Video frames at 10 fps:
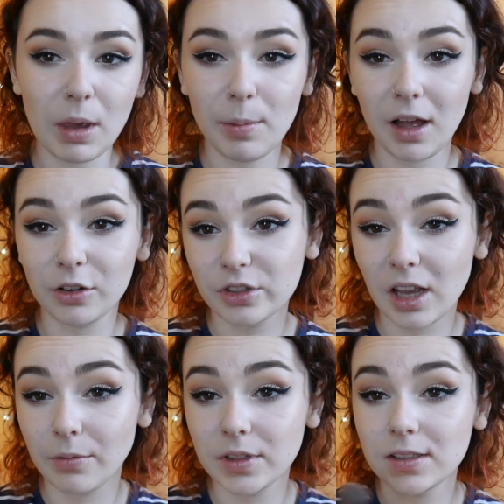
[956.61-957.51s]
Maybe I'll just
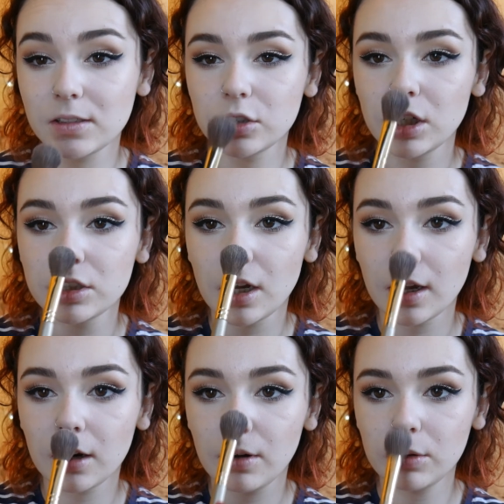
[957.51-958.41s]
have this as a chit-chat
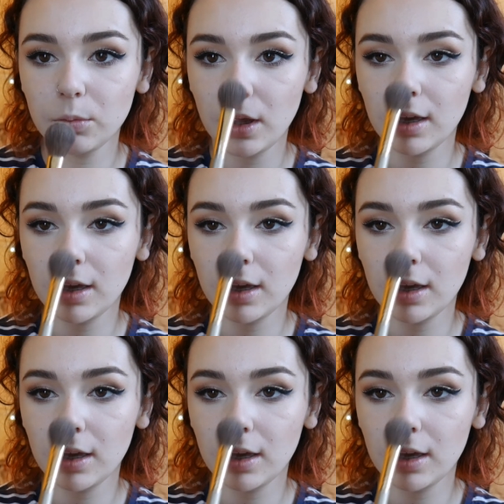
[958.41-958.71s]
get ready with me.